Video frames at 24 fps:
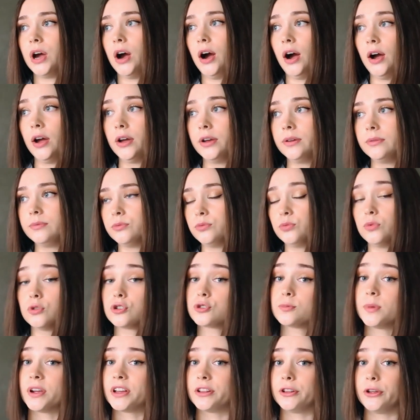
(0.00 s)
I
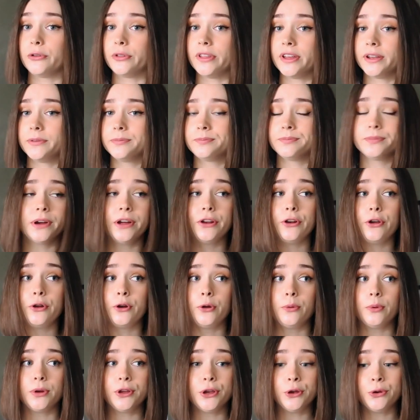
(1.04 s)
wash my clothing. I don't
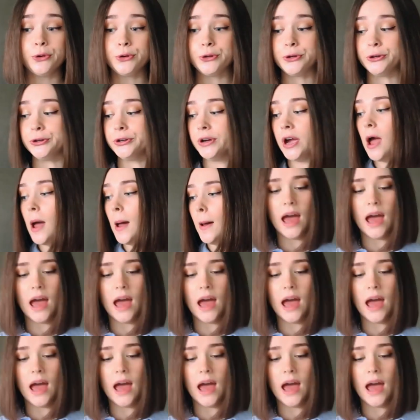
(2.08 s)
know what you do.